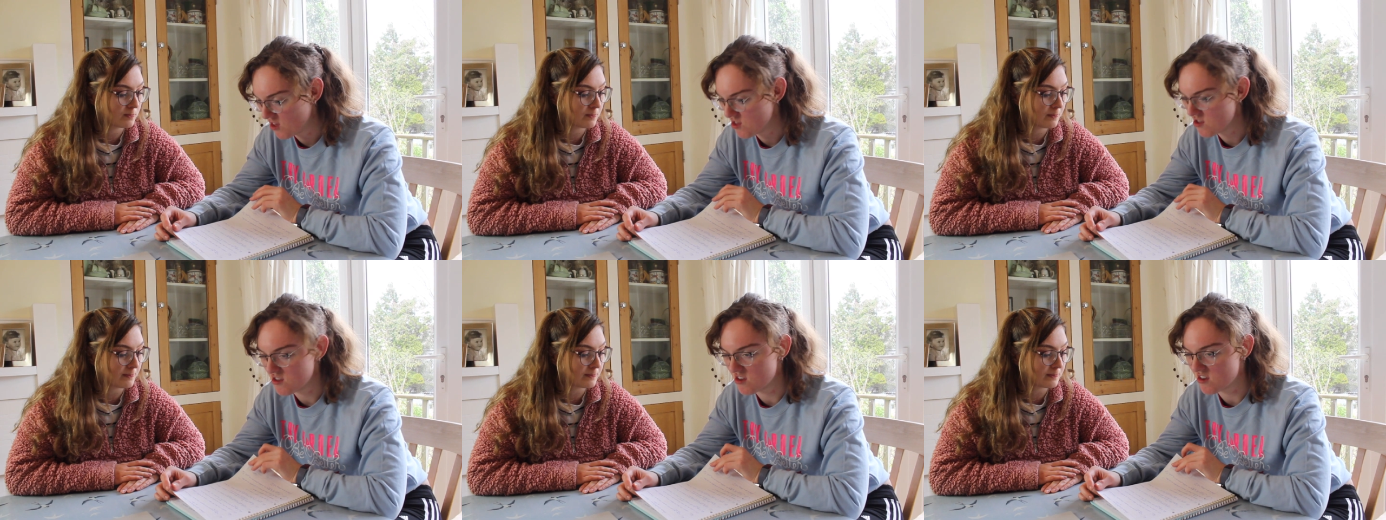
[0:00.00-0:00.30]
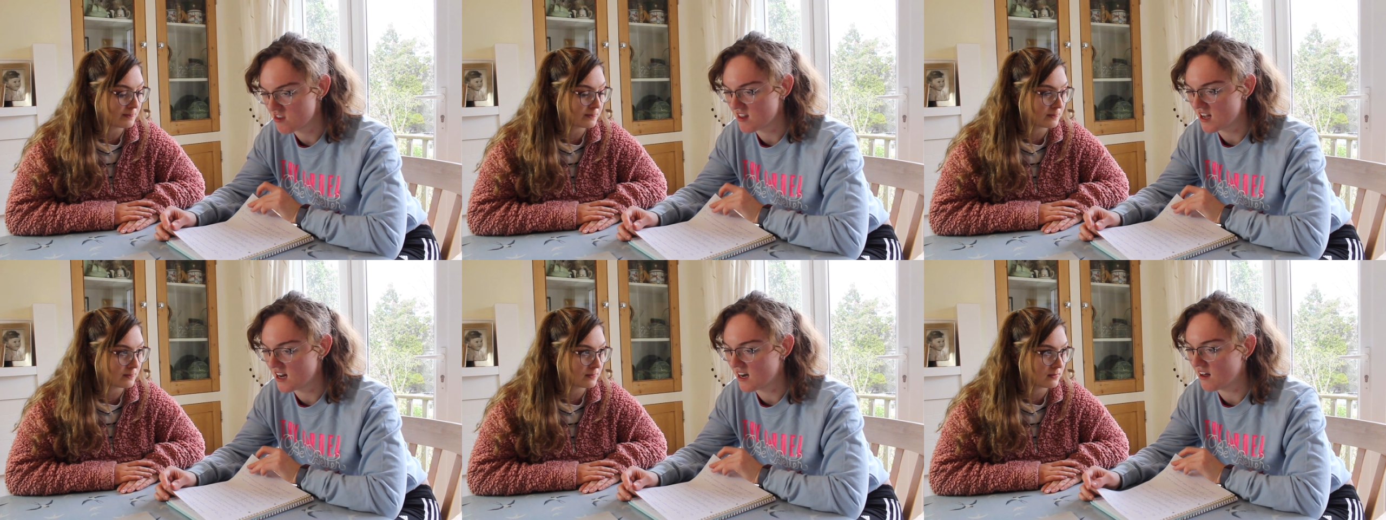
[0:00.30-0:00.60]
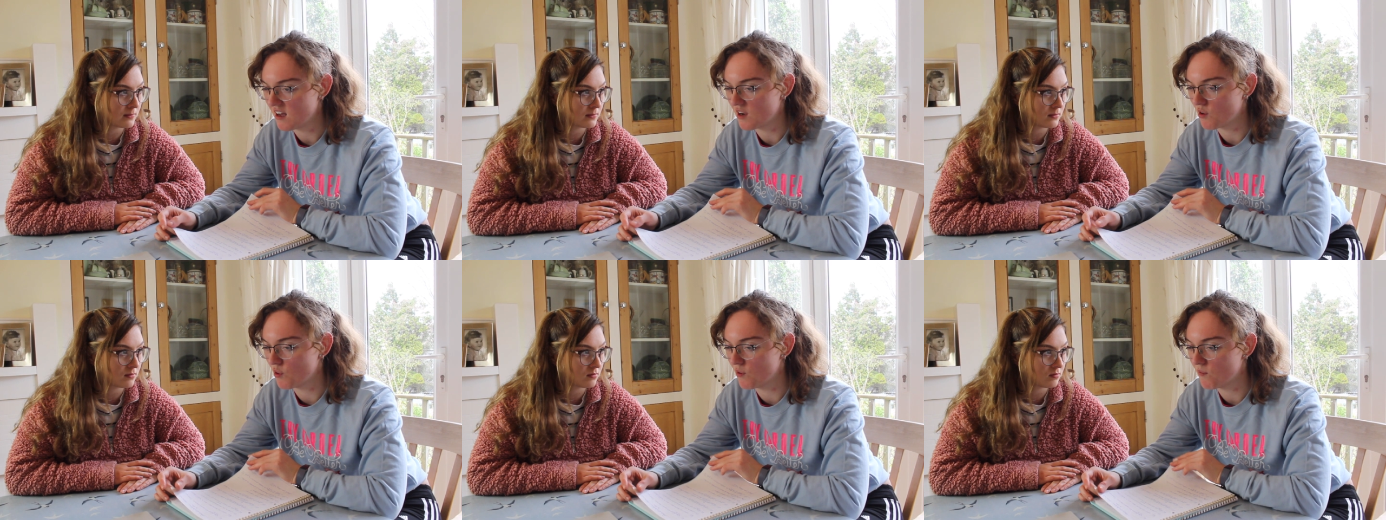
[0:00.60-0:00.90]
Speaker 1: I should just say
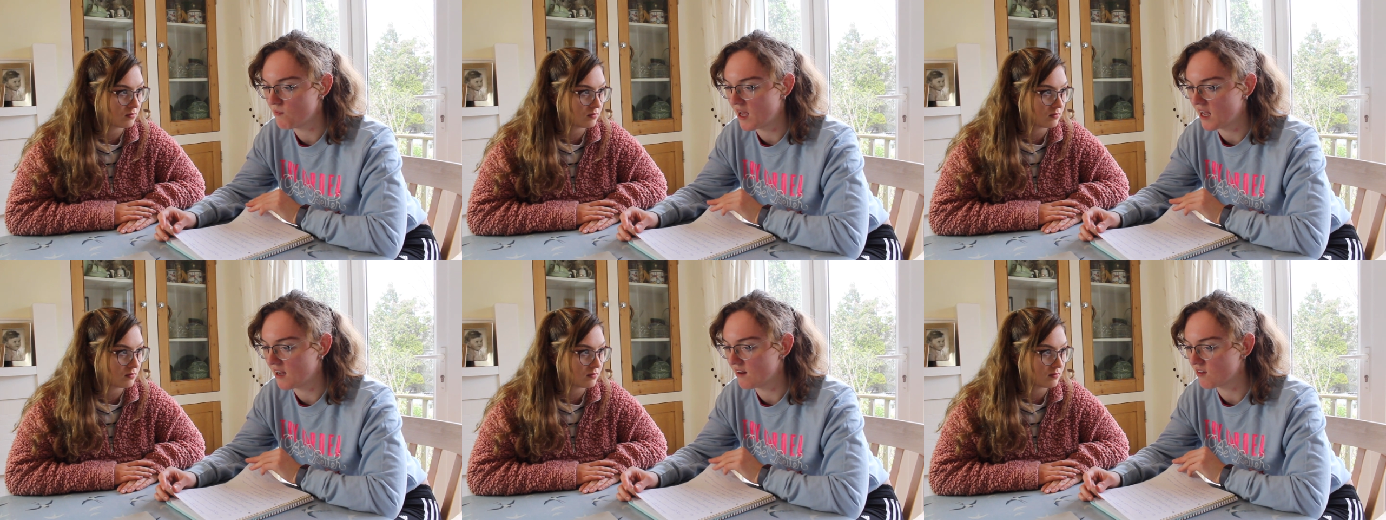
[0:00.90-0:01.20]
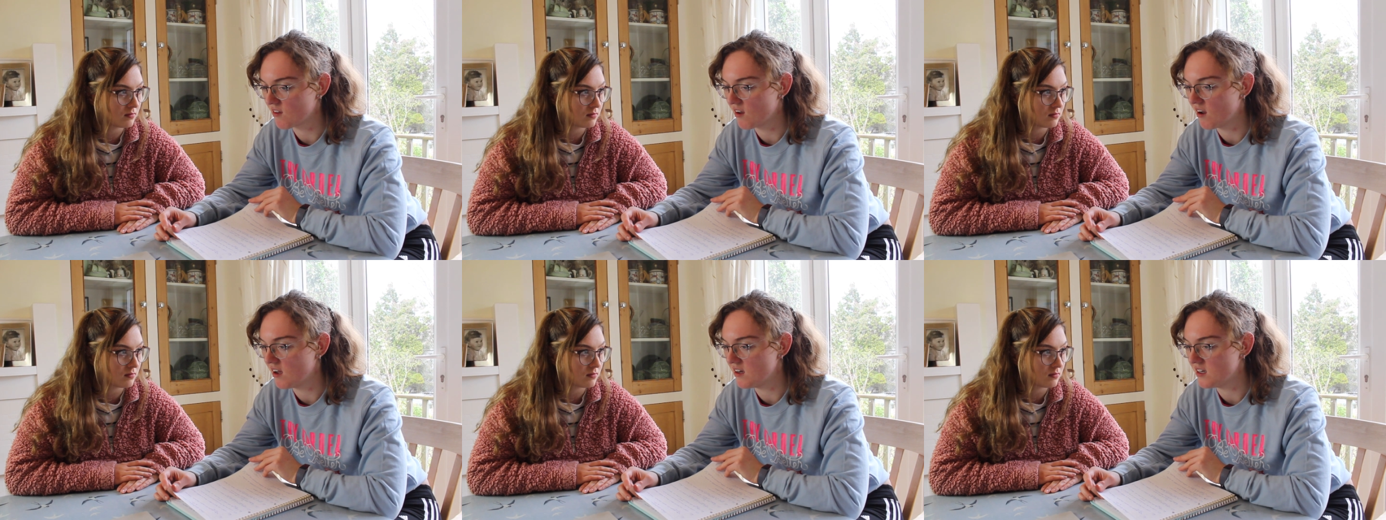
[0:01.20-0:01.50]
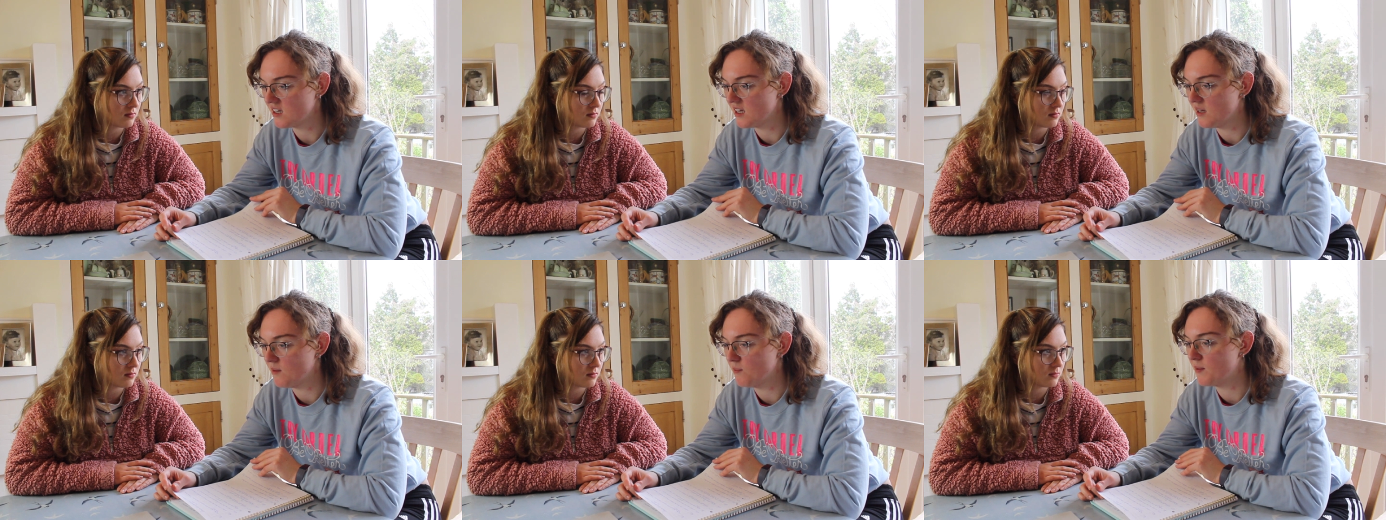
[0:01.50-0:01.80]
like
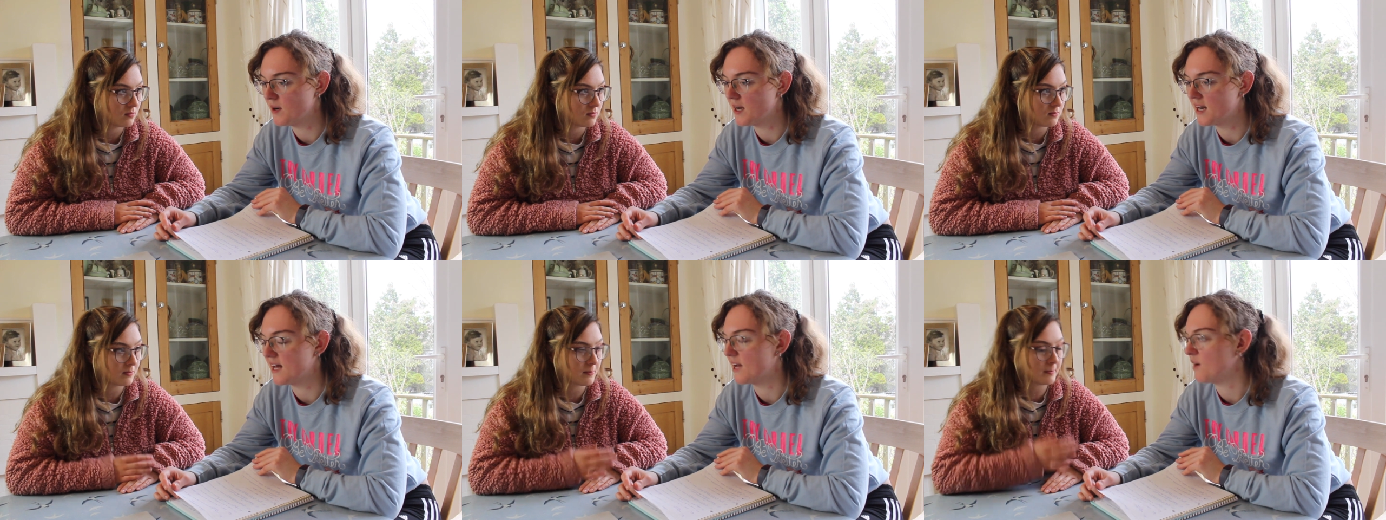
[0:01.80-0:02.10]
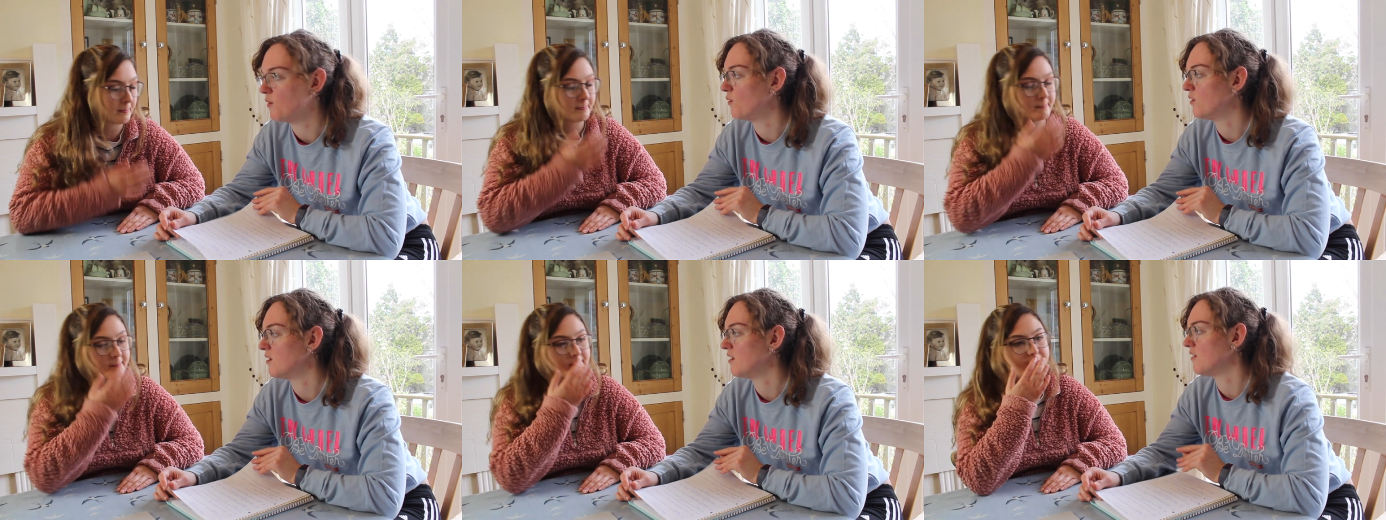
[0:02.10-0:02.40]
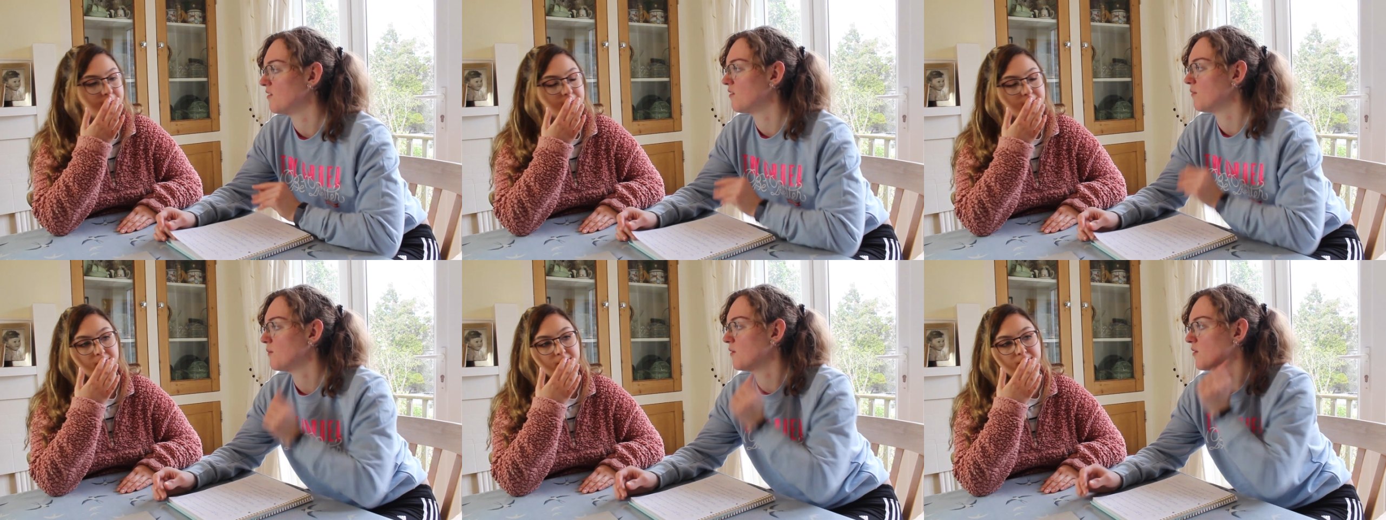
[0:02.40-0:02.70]
anxiety, but like
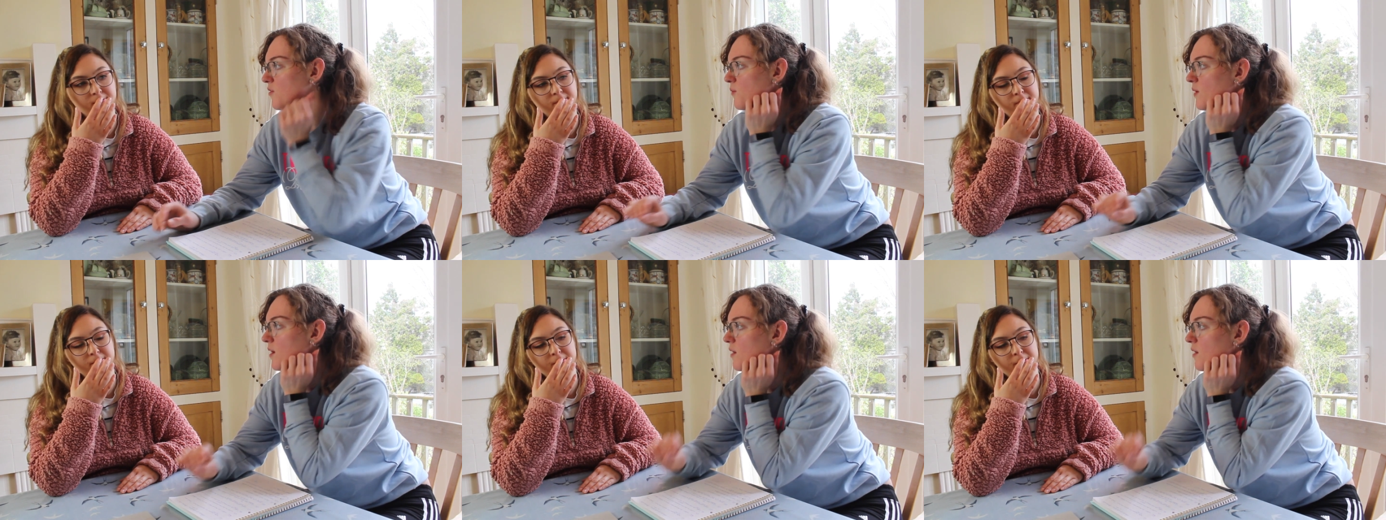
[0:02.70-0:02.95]
autism as